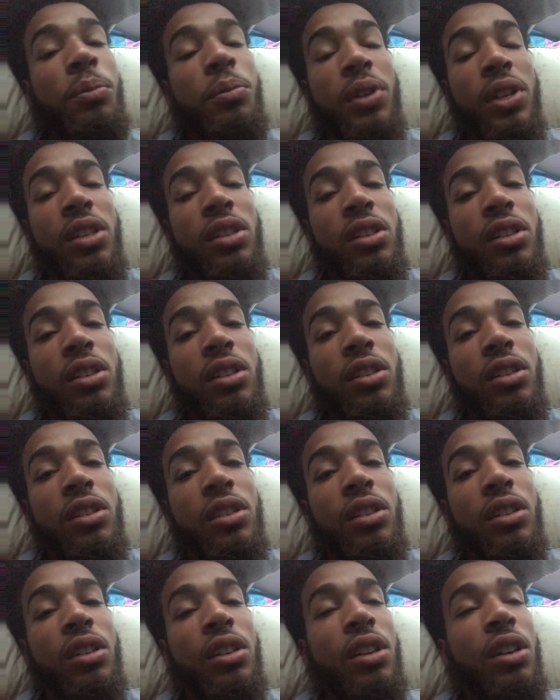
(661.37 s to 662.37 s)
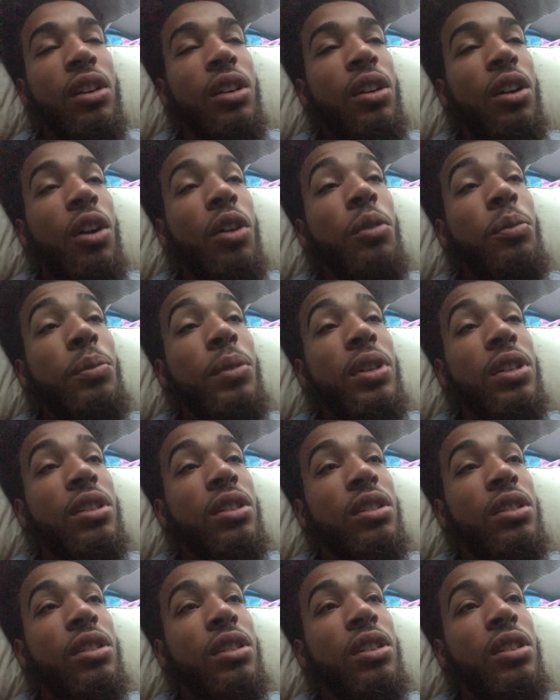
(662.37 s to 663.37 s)
business, own
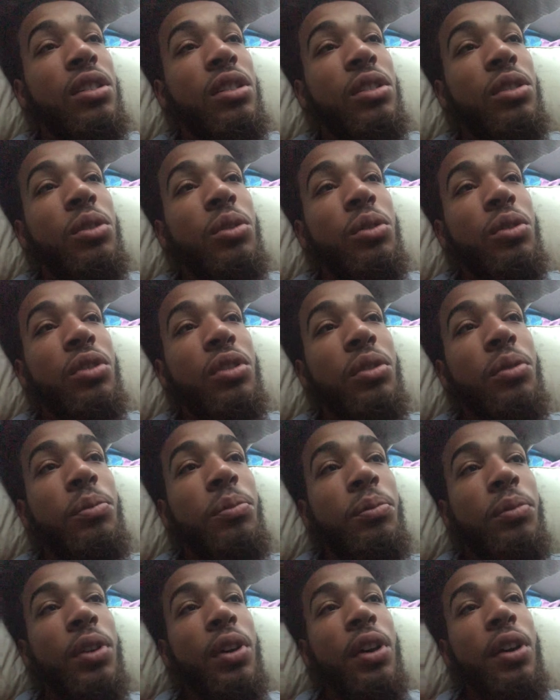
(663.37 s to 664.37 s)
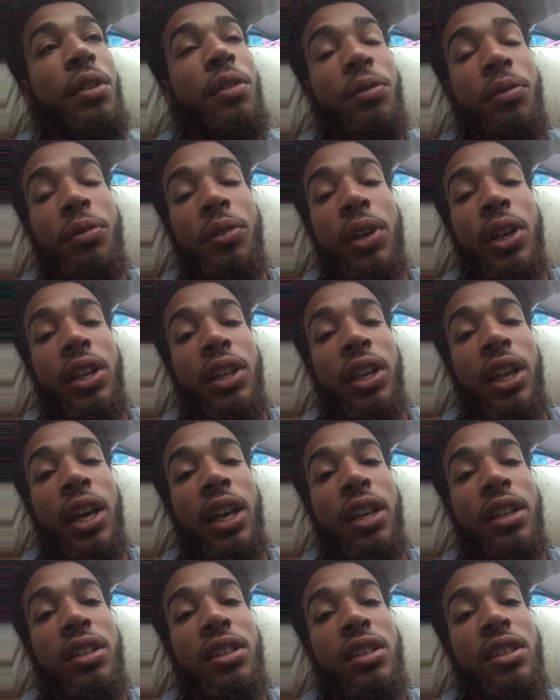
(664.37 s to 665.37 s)
businesses, and do some
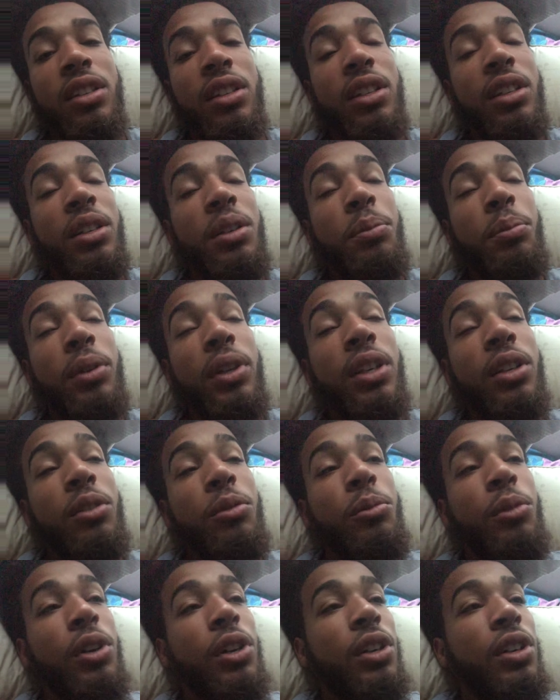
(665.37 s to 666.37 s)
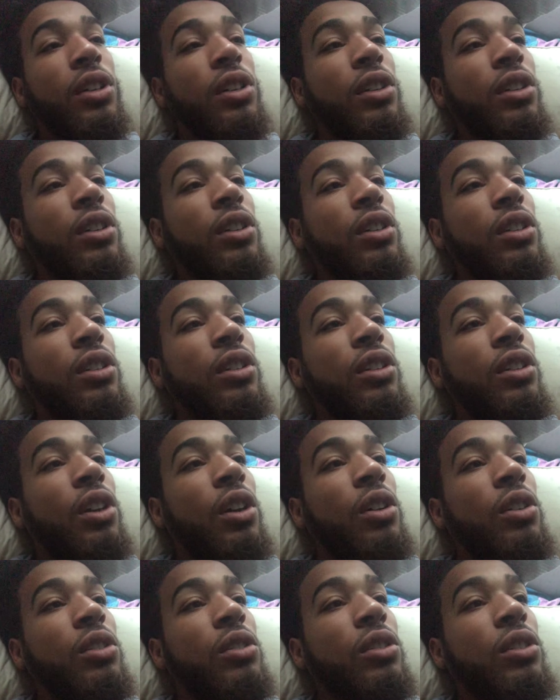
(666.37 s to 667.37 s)
freelance, independent work, you
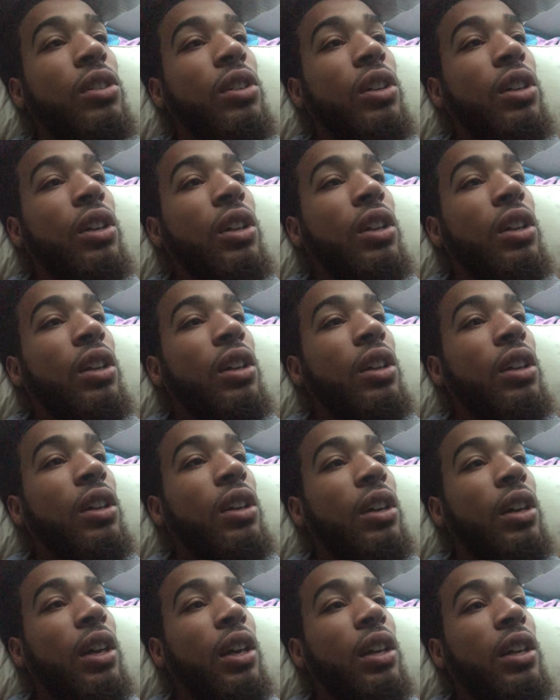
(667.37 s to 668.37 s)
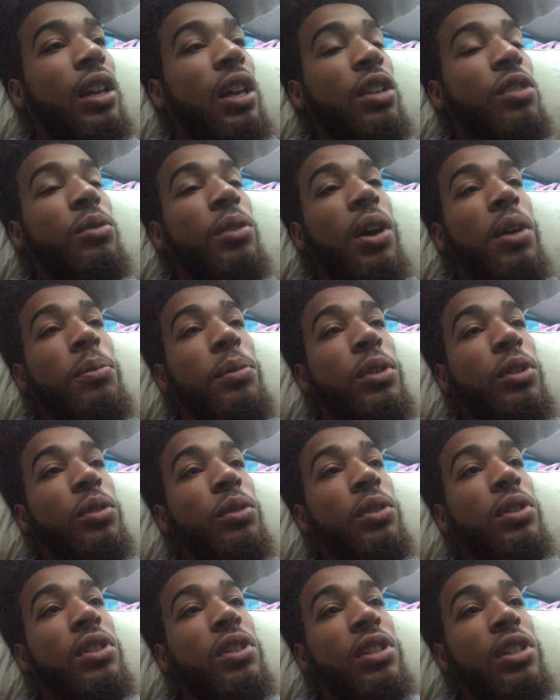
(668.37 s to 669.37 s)
know? And that's what I've been
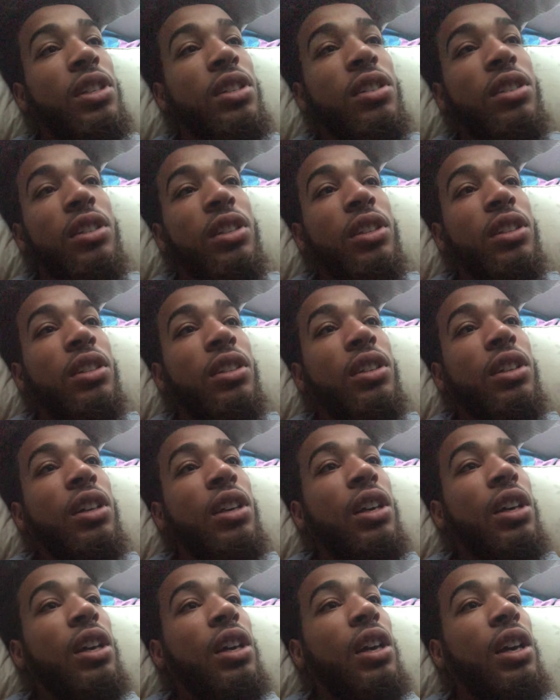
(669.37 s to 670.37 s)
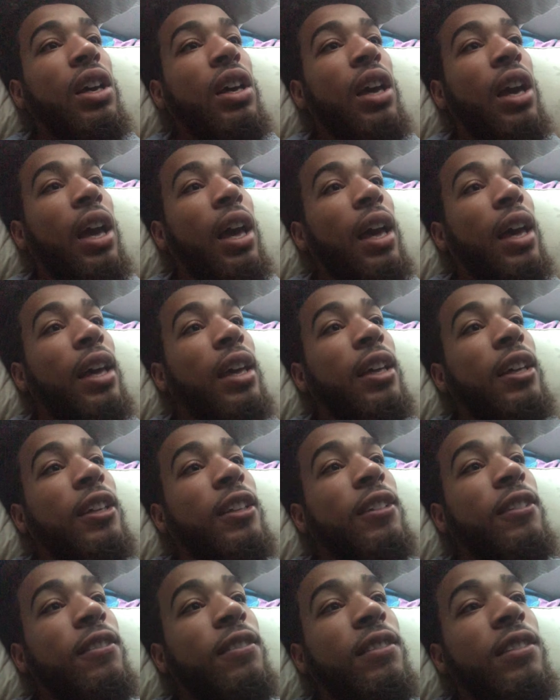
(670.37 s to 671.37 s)
doing since then. And,
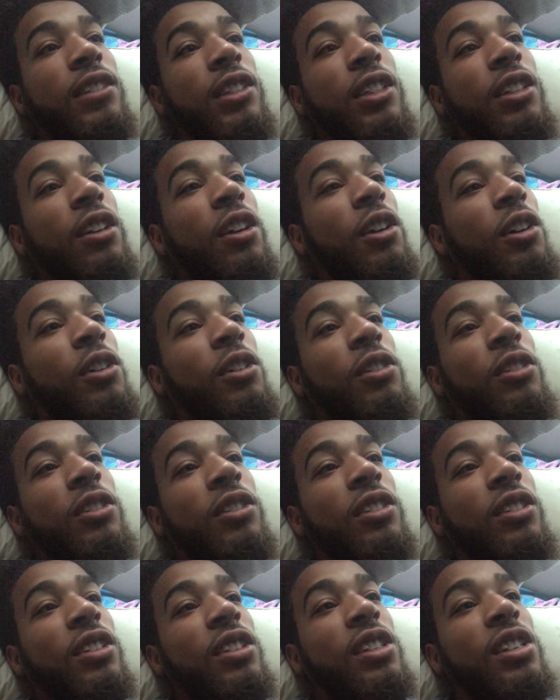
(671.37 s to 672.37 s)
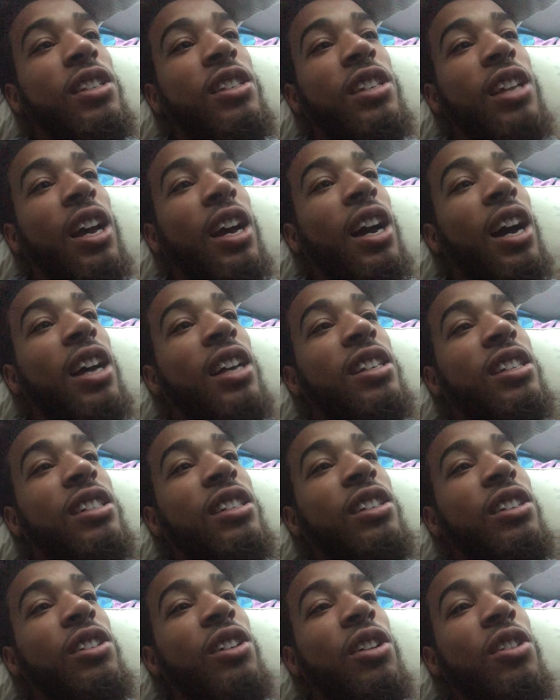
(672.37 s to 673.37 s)
you know, it's like, I
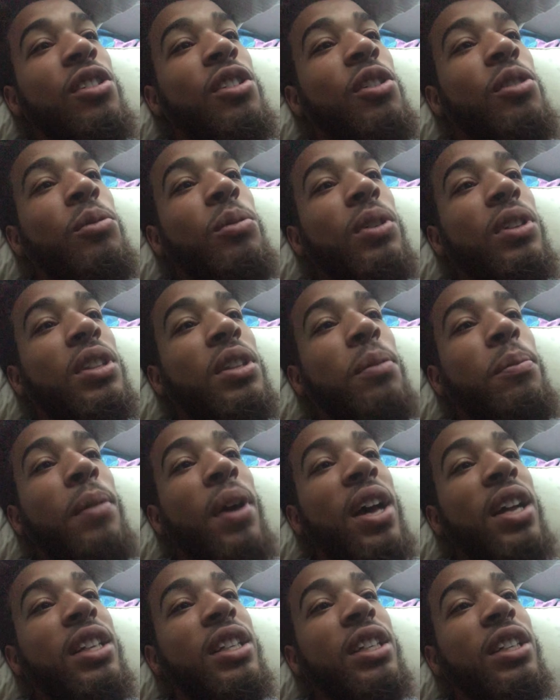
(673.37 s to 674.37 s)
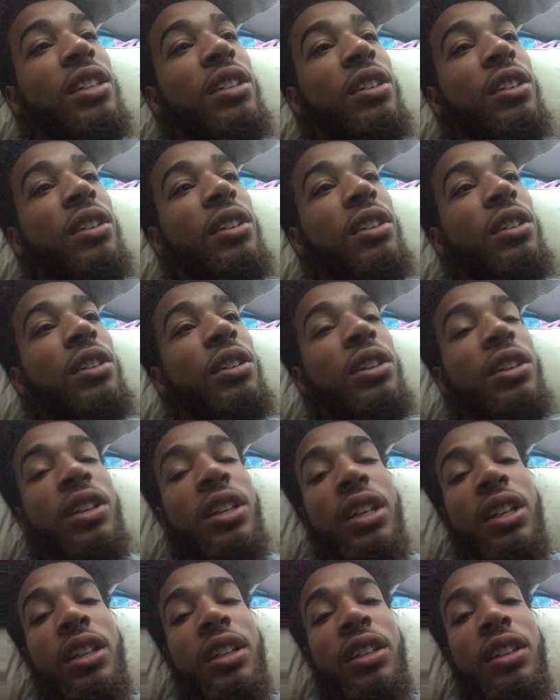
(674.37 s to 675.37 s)
still don't know what the magic
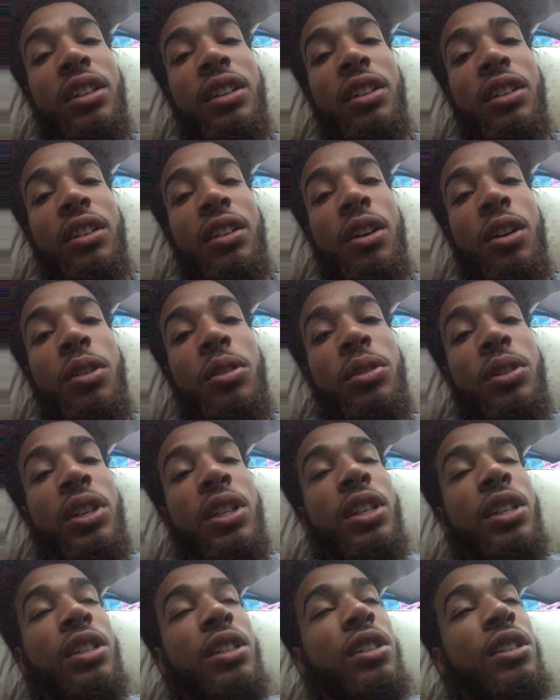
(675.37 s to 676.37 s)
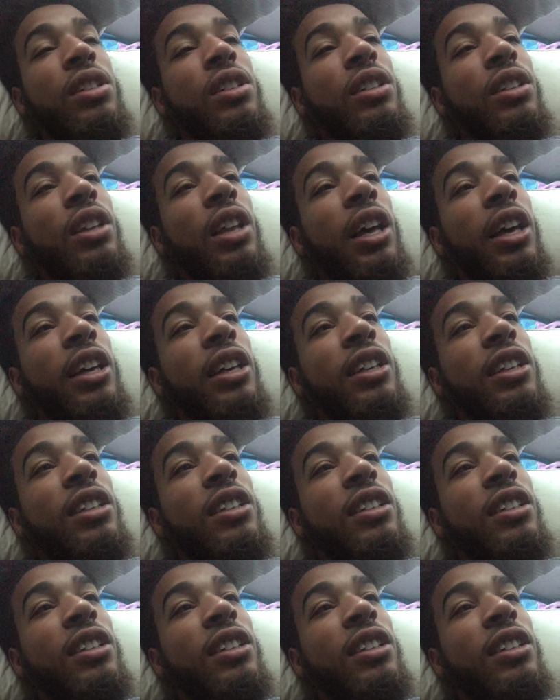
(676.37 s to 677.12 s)
cookie code is. Like,